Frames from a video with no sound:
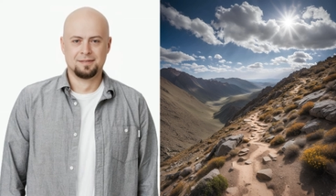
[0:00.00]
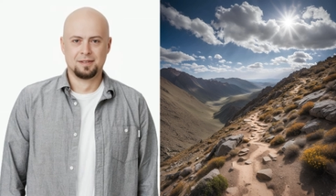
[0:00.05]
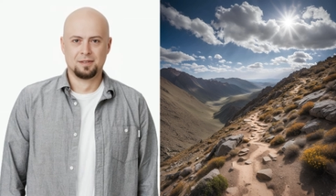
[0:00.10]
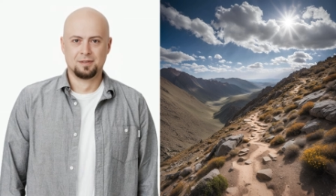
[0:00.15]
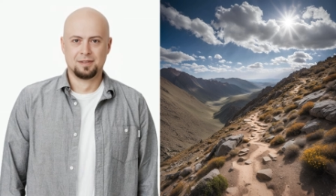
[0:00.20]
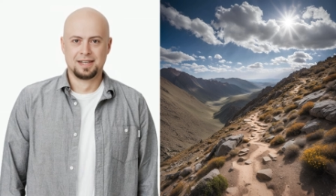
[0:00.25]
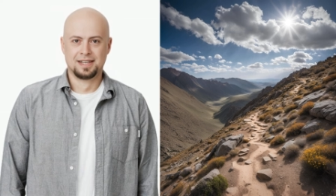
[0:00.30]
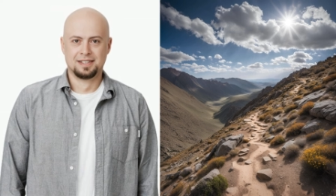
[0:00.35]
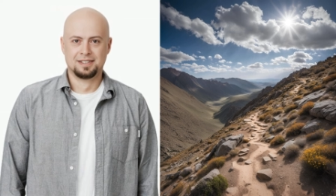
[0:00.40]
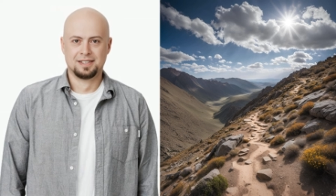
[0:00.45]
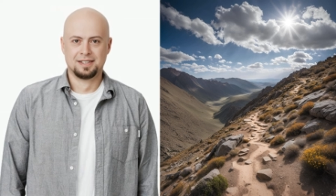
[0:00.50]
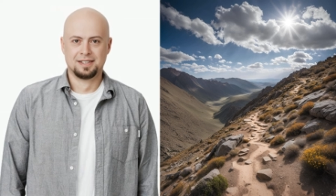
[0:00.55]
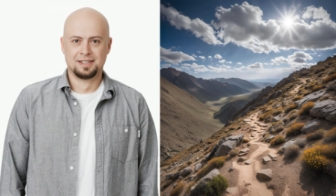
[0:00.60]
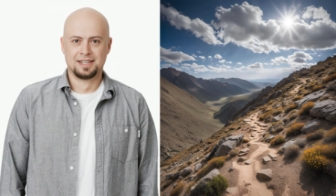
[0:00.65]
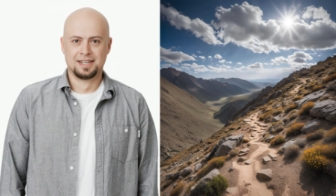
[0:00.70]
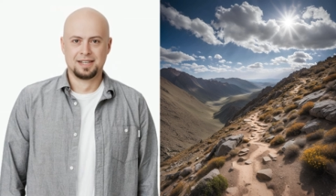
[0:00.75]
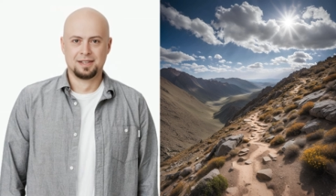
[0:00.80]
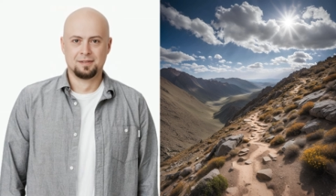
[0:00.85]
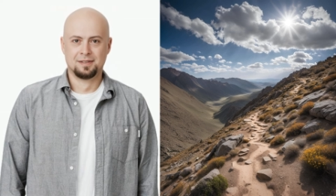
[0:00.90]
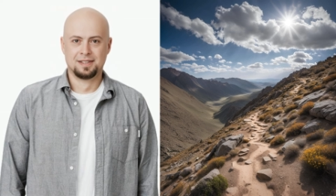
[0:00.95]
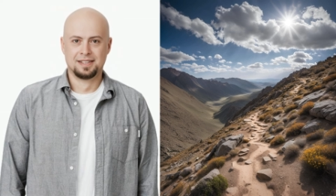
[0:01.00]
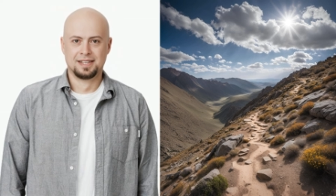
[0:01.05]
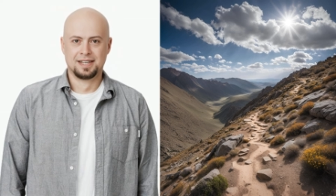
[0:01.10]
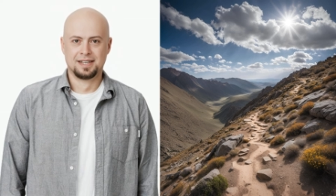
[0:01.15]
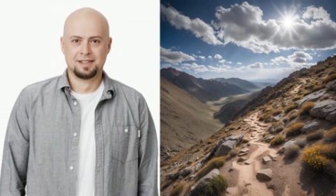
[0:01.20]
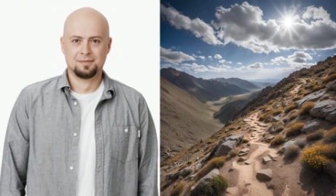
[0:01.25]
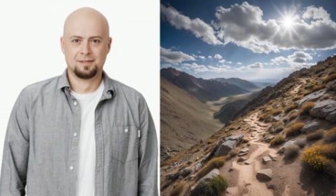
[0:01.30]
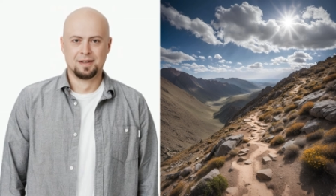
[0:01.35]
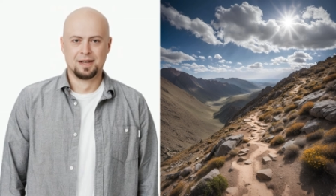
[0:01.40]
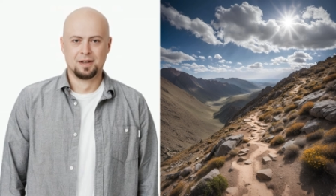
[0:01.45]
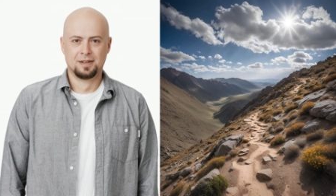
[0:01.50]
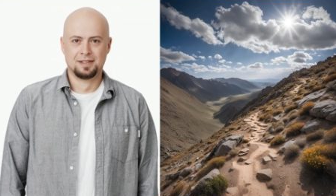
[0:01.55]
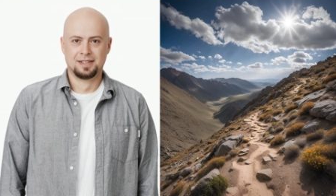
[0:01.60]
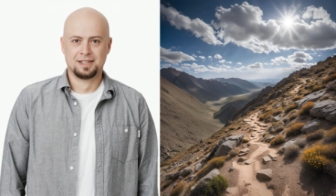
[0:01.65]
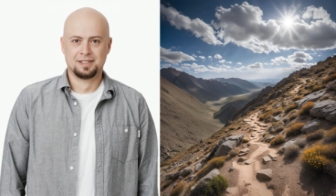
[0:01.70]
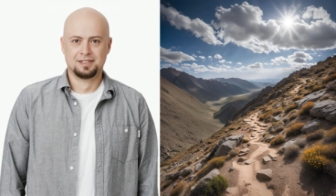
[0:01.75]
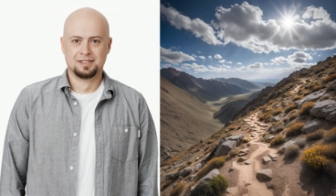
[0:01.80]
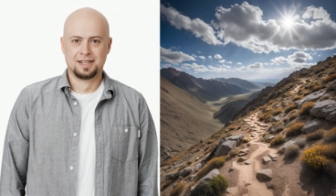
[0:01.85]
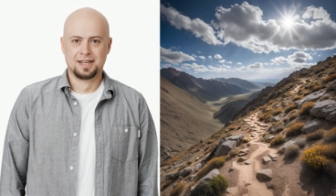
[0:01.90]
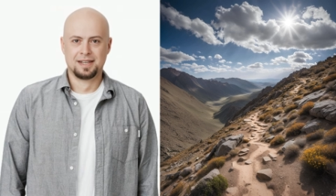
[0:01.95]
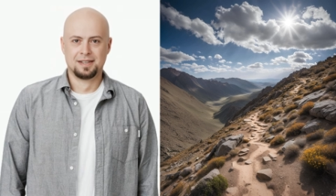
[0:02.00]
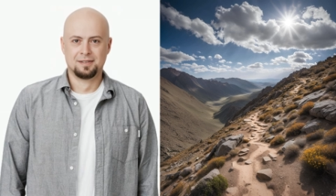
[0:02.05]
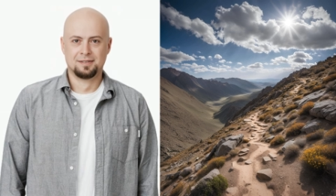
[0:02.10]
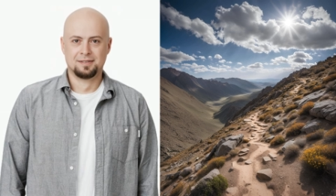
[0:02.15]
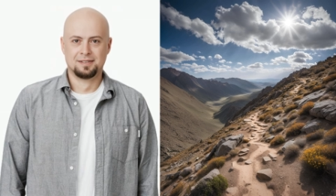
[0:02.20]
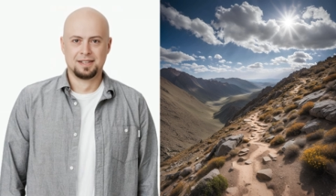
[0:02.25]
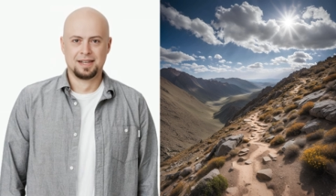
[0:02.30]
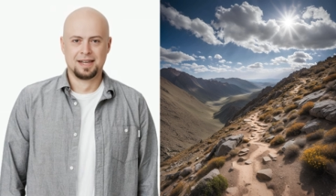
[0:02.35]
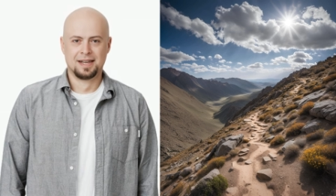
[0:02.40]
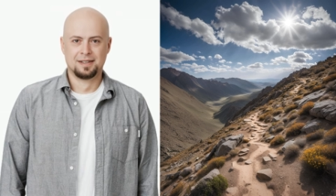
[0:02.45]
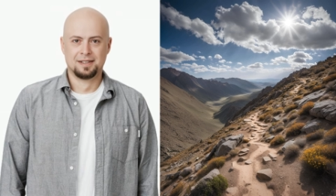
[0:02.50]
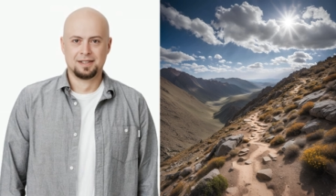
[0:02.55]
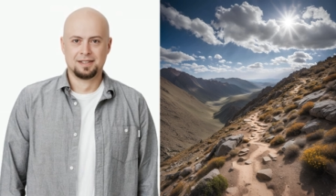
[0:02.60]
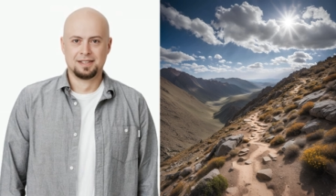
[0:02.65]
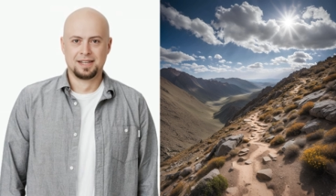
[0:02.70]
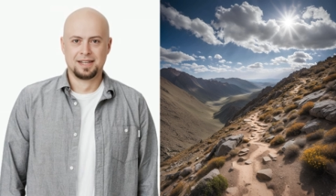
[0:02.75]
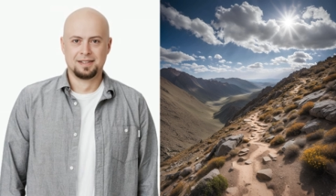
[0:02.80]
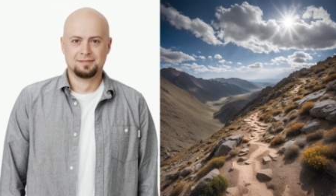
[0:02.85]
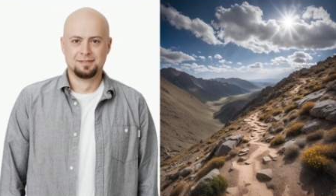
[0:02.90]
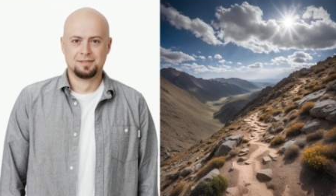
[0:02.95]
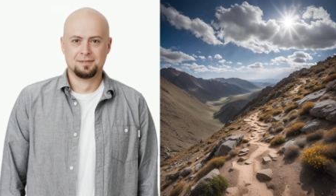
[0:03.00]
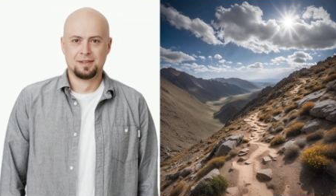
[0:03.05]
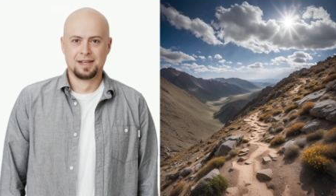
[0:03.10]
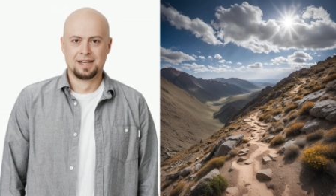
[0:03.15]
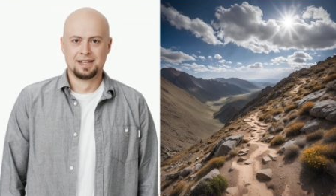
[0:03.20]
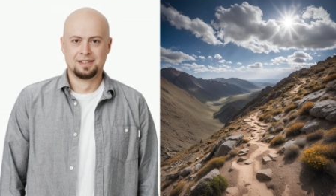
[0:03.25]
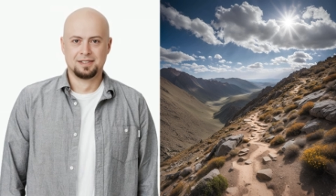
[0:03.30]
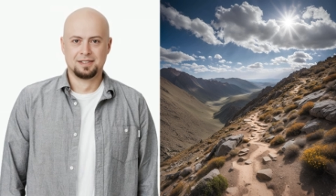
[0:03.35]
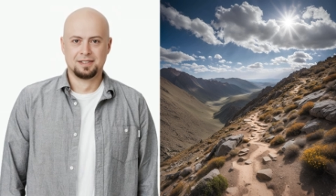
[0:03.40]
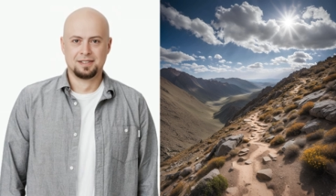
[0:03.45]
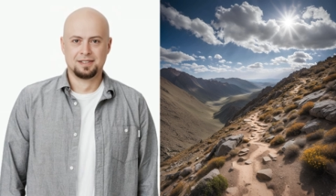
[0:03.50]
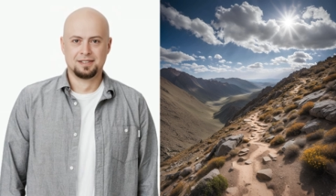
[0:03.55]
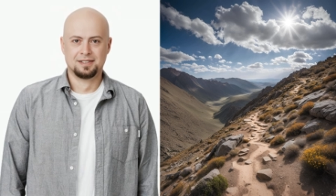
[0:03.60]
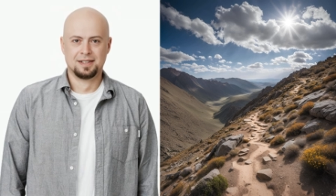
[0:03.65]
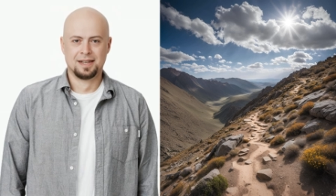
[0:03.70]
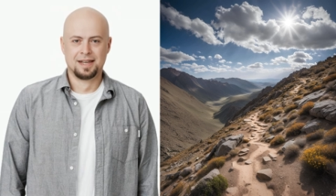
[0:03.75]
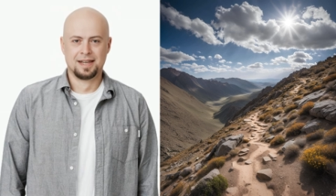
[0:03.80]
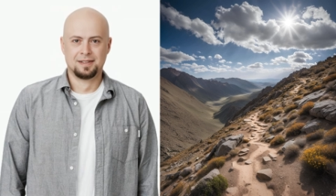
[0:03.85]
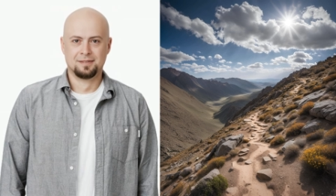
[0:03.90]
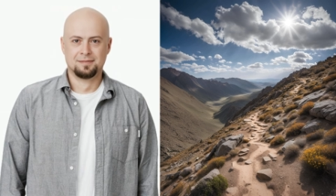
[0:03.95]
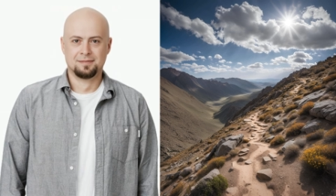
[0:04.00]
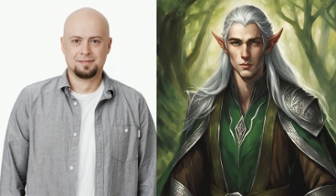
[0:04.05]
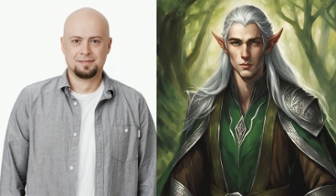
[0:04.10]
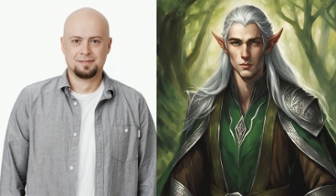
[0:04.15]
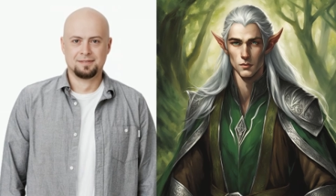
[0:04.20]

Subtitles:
creating an eerie yet melodic sound that gave the range its name.